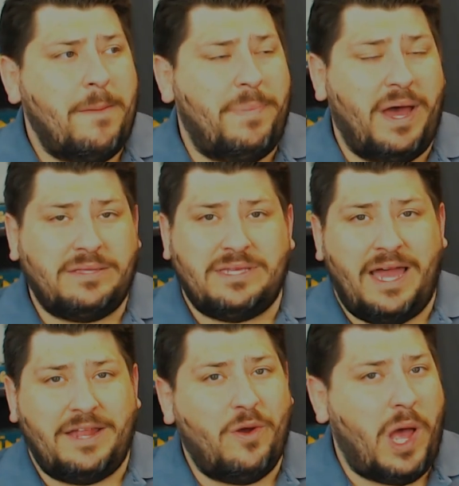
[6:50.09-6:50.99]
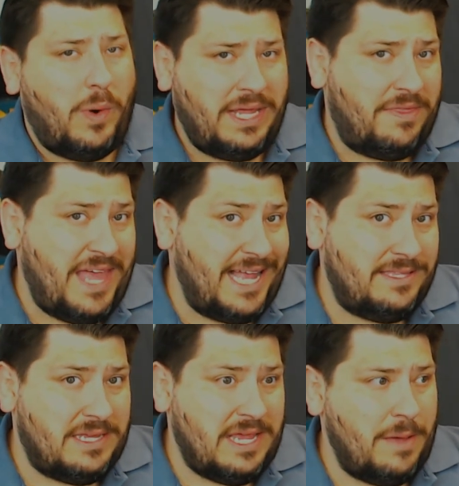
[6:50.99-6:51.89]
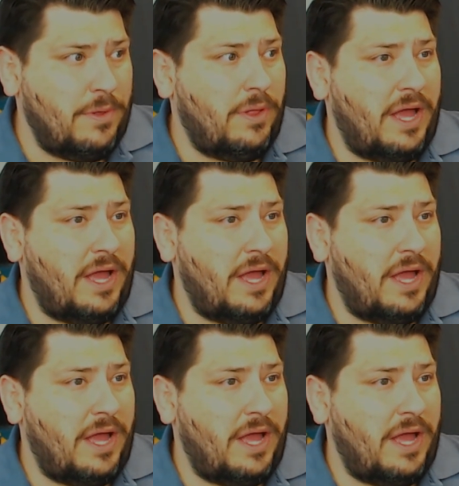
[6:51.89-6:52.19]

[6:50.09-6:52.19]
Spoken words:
But no, I want to get that to the table.